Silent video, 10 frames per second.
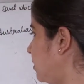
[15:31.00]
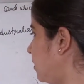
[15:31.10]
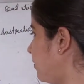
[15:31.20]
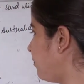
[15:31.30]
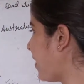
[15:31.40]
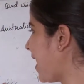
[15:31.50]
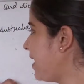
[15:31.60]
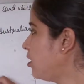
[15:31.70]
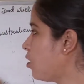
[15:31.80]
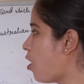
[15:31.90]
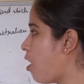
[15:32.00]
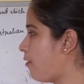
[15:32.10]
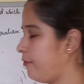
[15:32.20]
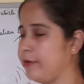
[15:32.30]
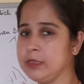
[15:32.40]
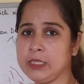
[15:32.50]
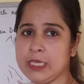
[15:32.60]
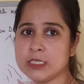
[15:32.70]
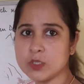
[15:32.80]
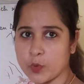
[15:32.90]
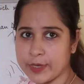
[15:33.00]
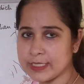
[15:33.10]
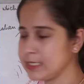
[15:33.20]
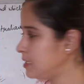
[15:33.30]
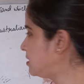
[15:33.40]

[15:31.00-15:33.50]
bank of these oases